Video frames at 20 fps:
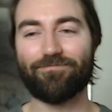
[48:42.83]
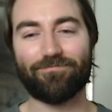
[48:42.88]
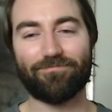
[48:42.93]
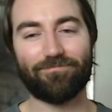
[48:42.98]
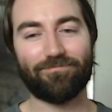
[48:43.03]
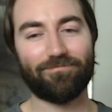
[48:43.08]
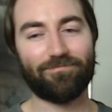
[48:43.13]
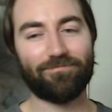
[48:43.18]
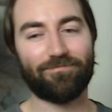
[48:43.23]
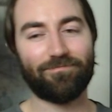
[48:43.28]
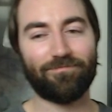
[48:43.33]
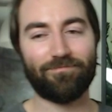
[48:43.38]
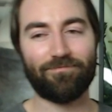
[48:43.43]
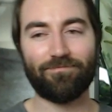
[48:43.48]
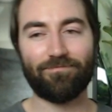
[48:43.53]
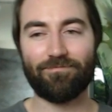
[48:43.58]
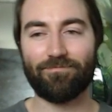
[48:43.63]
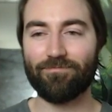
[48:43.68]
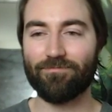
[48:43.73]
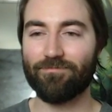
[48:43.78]

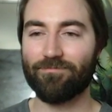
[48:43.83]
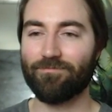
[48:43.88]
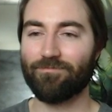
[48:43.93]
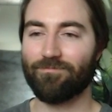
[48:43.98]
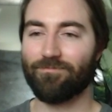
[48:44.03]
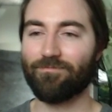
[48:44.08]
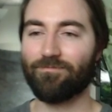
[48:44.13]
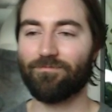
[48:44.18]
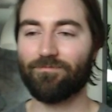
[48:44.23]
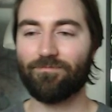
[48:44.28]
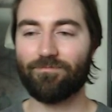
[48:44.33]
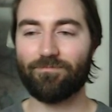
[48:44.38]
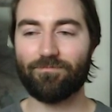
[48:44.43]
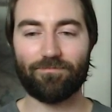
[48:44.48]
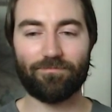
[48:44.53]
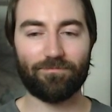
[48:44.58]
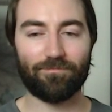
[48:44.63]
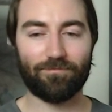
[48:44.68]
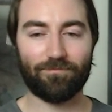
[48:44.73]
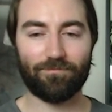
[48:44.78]

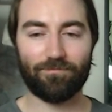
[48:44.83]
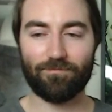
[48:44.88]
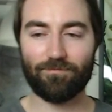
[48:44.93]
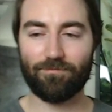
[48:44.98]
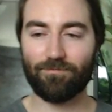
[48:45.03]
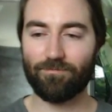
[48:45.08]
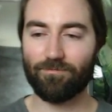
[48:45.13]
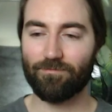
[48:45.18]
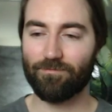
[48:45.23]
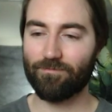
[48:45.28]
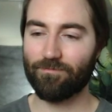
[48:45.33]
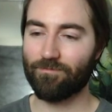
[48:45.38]
(silence)